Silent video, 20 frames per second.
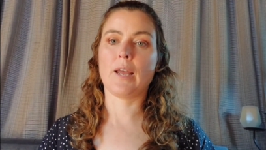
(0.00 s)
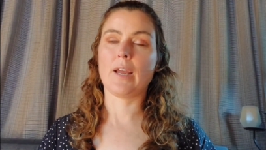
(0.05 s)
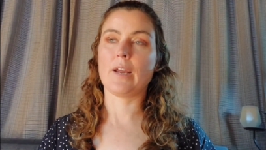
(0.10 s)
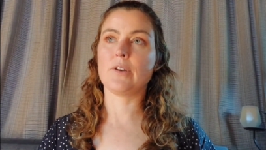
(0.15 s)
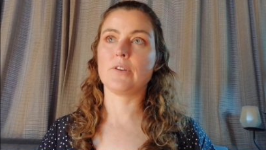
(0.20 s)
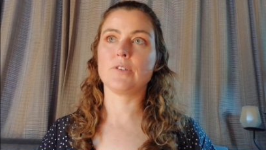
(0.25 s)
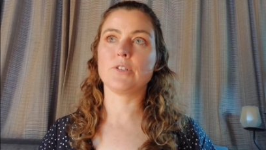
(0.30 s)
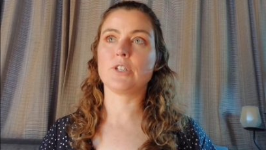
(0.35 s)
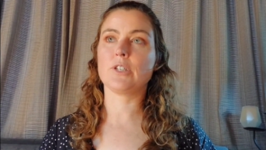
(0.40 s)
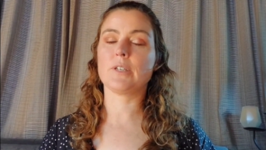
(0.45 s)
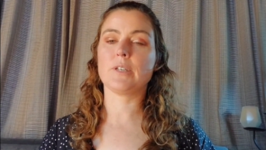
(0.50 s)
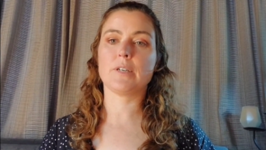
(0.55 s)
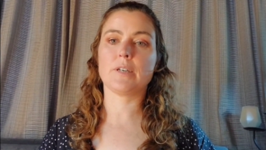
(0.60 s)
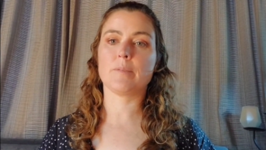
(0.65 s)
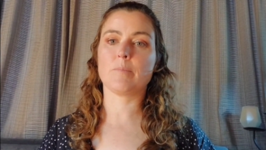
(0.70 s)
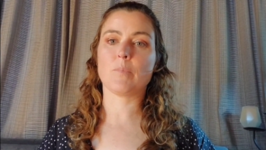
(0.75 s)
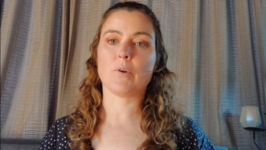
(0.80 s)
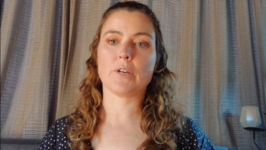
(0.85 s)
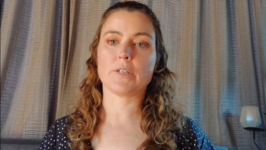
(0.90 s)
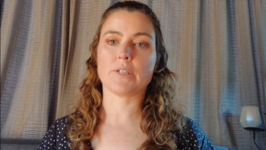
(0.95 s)
And usually
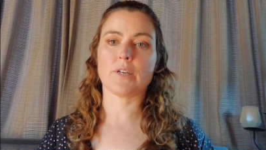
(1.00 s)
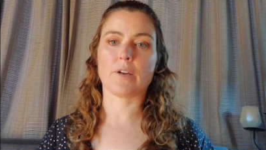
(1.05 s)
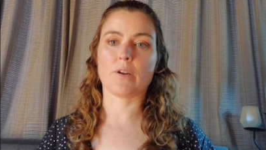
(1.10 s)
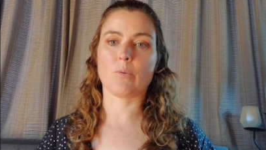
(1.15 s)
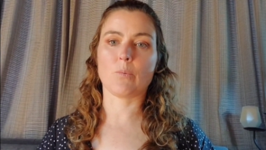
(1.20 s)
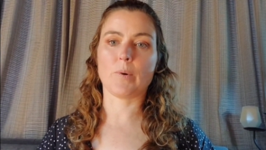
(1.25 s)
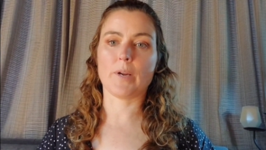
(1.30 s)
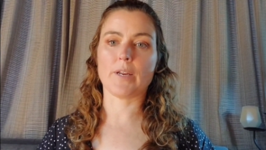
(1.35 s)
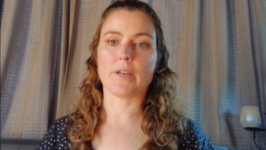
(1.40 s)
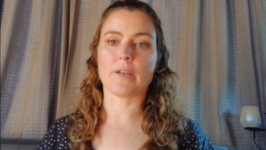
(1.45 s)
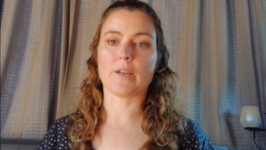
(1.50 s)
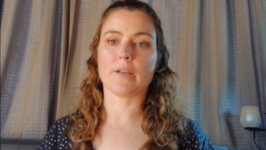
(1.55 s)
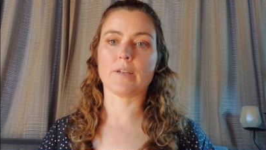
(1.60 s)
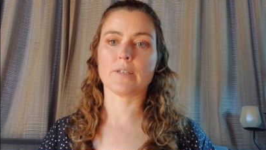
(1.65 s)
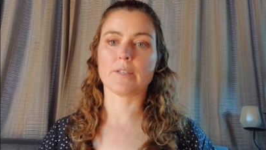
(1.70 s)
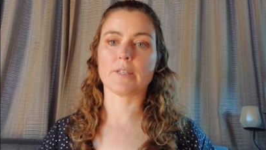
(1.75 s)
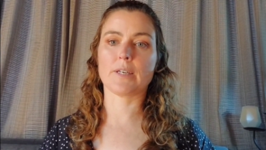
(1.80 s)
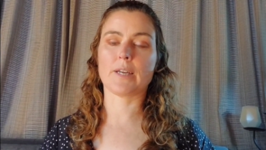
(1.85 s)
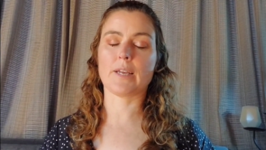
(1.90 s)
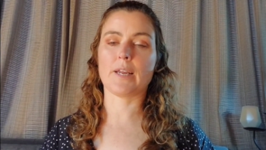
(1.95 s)
it might take a week
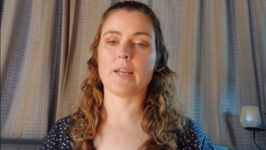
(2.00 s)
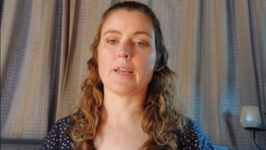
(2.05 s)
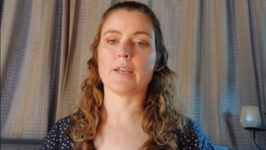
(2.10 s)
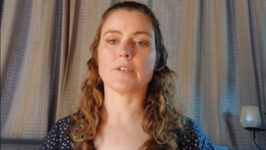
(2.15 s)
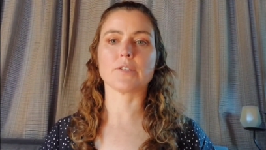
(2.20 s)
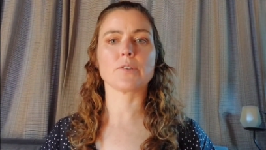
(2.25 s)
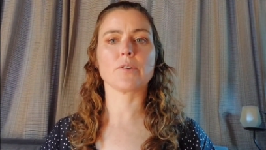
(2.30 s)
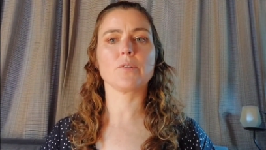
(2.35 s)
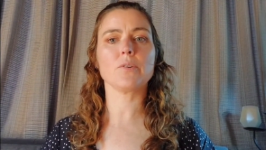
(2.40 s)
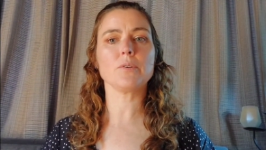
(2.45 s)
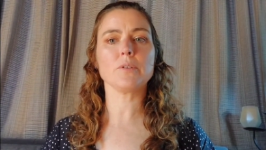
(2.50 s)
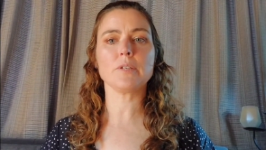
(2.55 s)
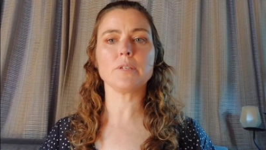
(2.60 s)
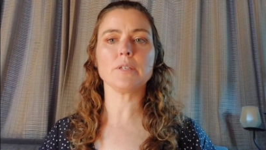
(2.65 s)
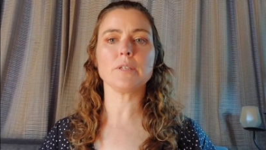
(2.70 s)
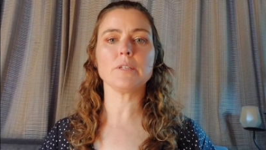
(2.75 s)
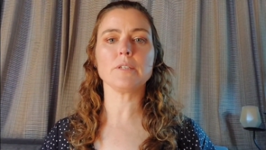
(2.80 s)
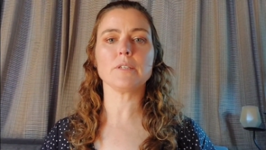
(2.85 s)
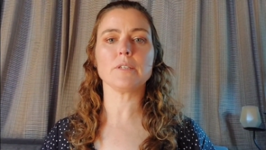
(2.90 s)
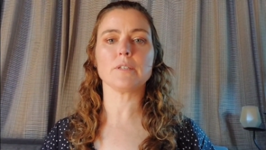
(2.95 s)
to get here. So I thought,
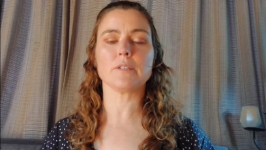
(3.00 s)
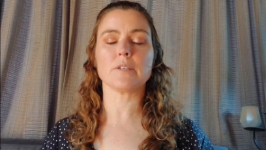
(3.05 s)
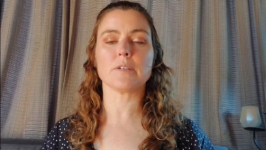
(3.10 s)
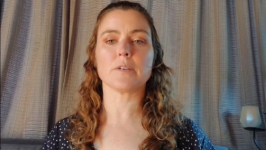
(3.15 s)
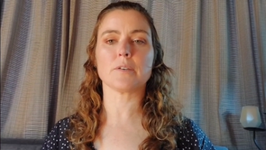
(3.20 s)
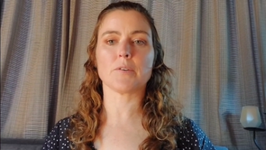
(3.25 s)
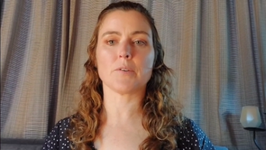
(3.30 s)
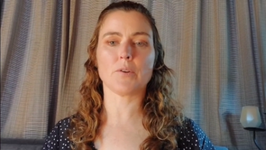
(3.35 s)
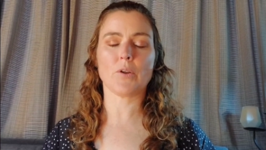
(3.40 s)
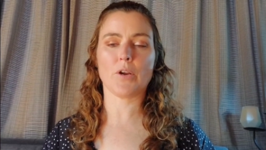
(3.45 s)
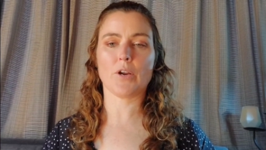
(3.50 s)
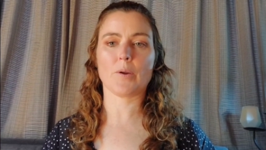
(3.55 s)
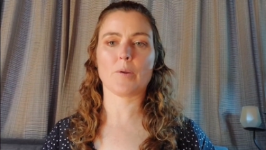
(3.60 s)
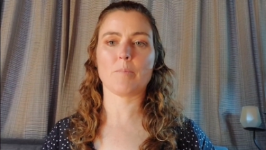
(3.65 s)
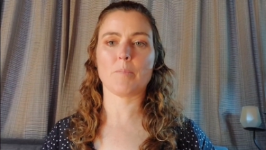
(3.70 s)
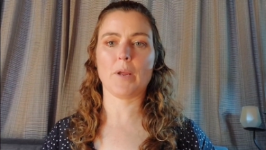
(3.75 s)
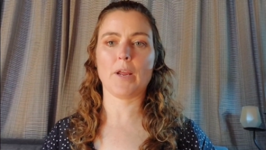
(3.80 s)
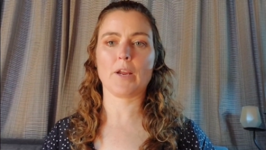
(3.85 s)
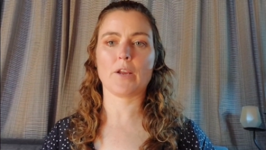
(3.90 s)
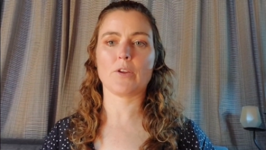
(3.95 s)
this isn't
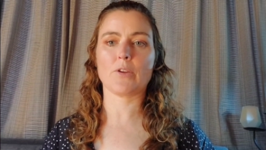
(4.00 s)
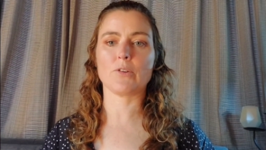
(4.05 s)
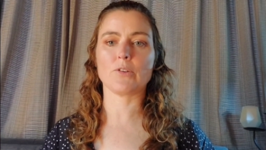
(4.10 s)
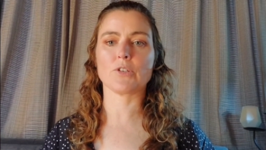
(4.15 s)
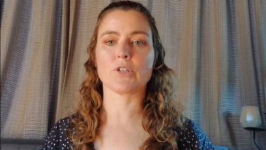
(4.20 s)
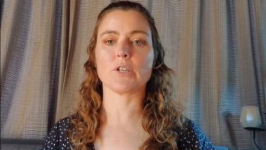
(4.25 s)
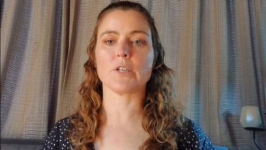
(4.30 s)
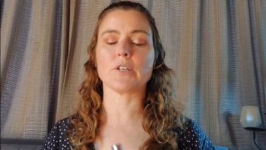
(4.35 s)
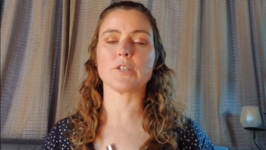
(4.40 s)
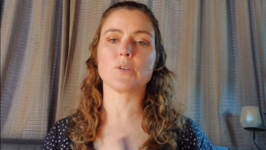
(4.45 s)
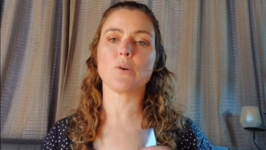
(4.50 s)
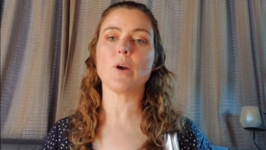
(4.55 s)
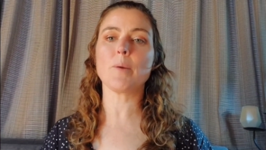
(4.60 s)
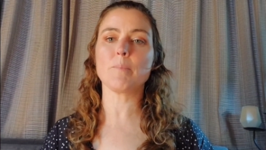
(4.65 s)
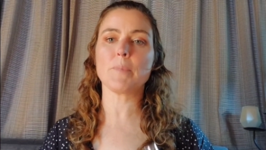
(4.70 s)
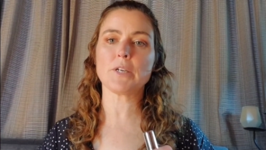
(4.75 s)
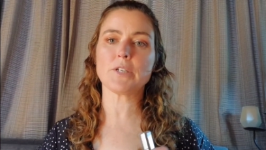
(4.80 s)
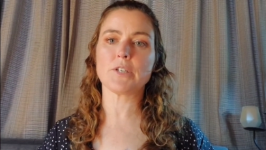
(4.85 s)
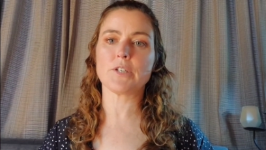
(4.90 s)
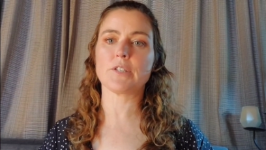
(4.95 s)
like MAC usually. So I
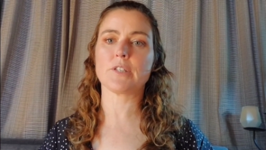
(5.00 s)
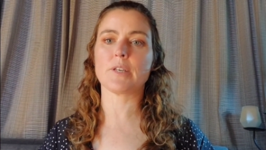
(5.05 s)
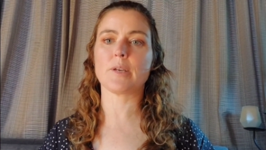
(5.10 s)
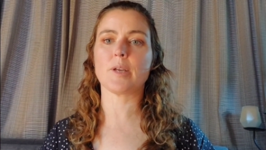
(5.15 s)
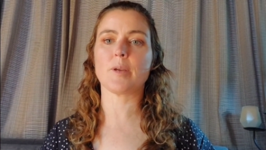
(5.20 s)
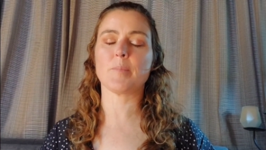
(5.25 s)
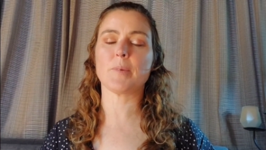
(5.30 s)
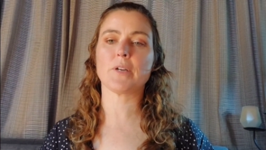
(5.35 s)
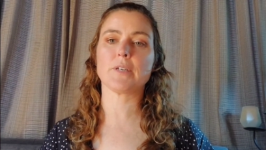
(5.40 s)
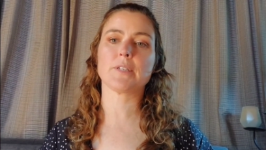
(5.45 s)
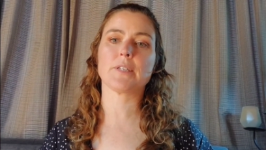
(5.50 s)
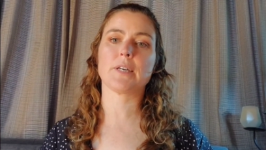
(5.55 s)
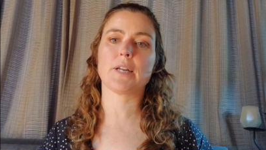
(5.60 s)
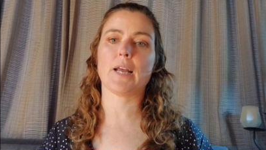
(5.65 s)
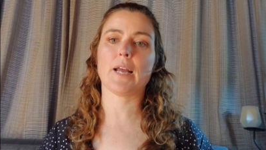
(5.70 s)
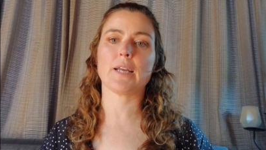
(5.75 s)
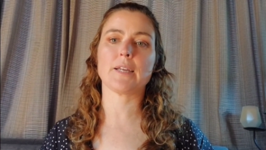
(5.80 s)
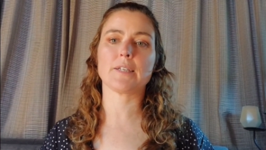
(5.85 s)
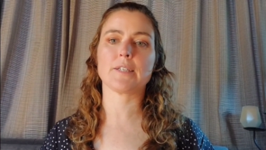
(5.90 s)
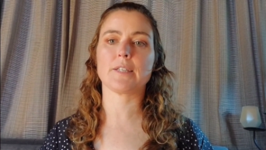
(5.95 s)
messaged them and I said,
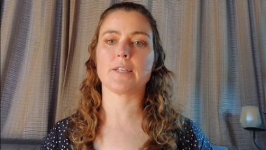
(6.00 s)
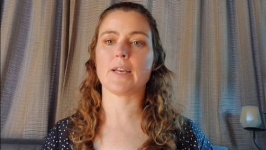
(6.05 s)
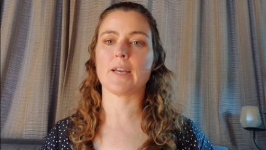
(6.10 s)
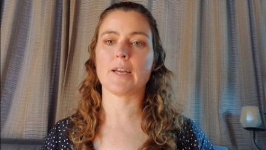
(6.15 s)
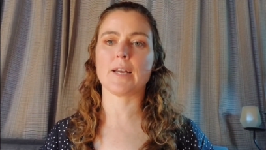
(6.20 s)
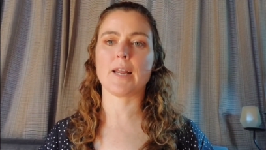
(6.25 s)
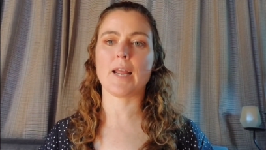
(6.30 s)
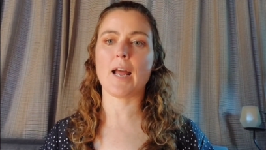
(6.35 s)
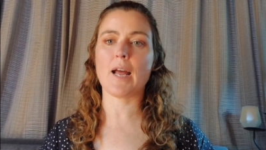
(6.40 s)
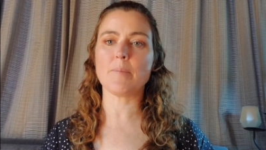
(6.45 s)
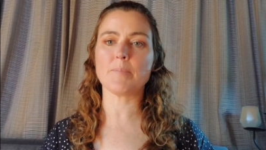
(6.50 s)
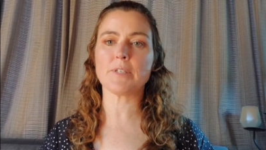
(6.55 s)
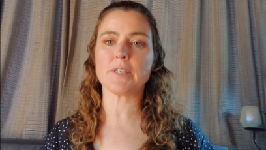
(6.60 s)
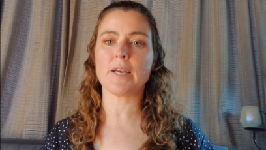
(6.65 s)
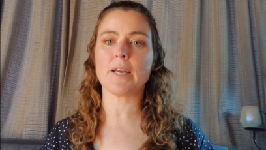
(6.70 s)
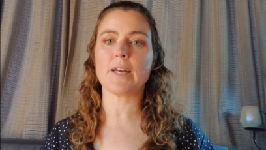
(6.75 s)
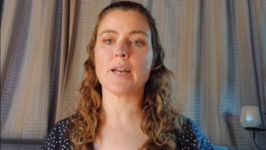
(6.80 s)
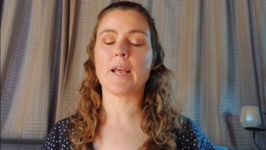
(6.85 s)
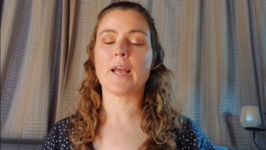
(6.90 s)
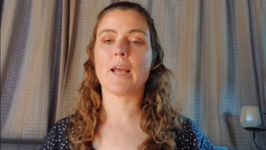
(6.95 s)
hey, is there any
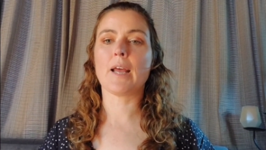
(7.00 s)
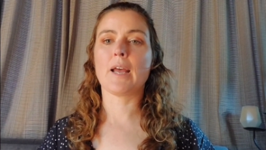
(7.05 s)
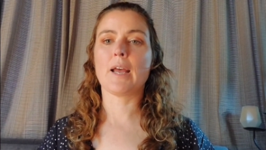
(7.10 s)
update?